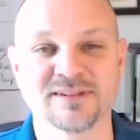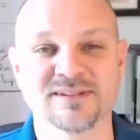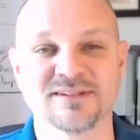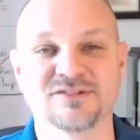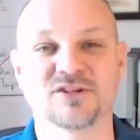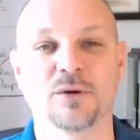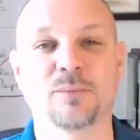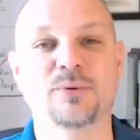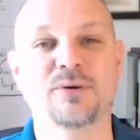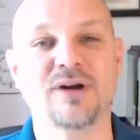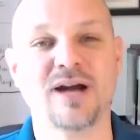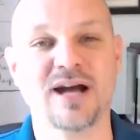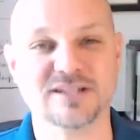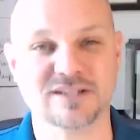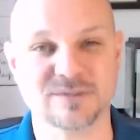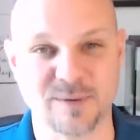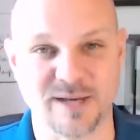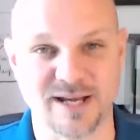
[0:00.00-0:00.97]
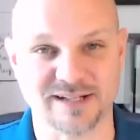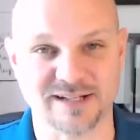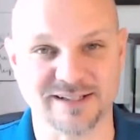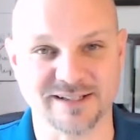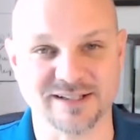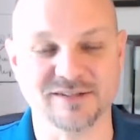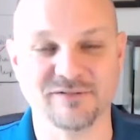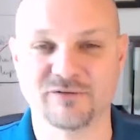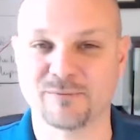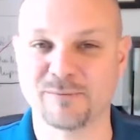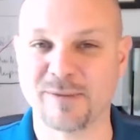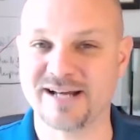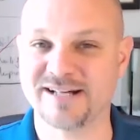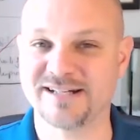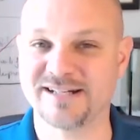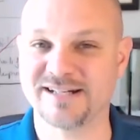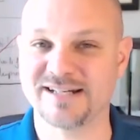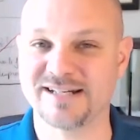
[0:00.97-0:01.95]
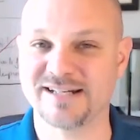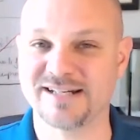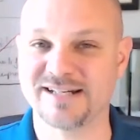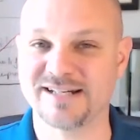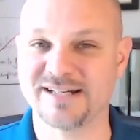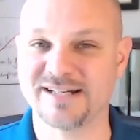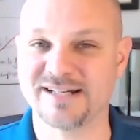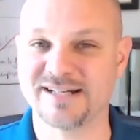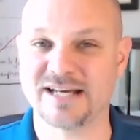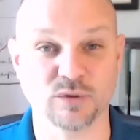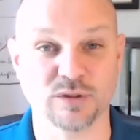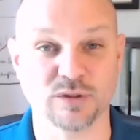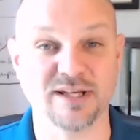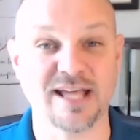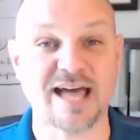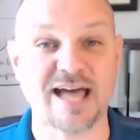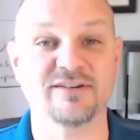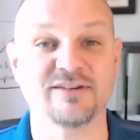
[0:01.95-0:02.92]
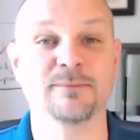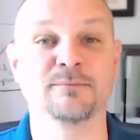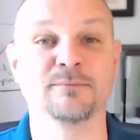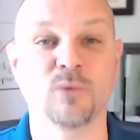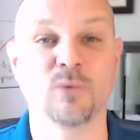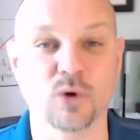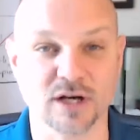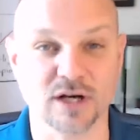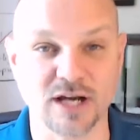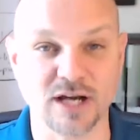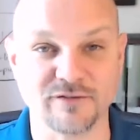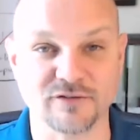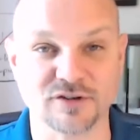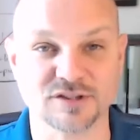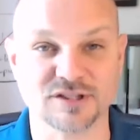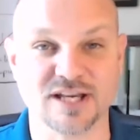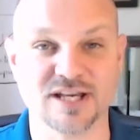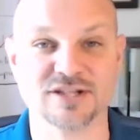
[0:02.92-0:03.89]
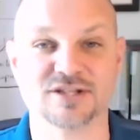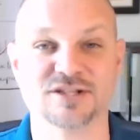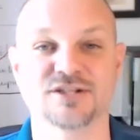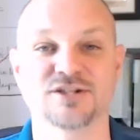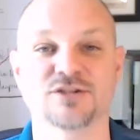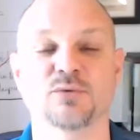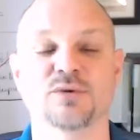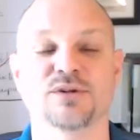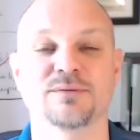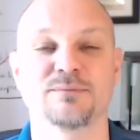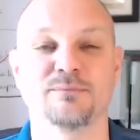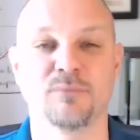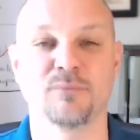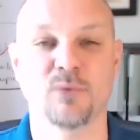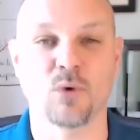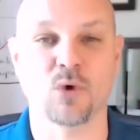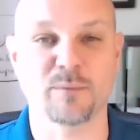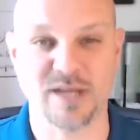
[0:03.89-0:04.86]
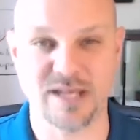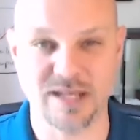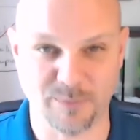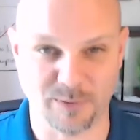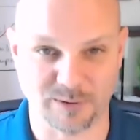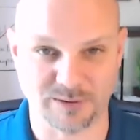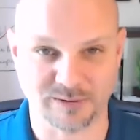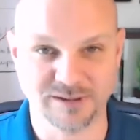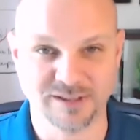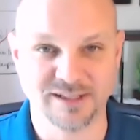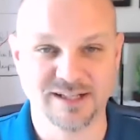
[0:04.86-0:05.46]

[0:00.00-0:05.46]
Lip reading: So prospecting, by definition, would be having more conversations with more people.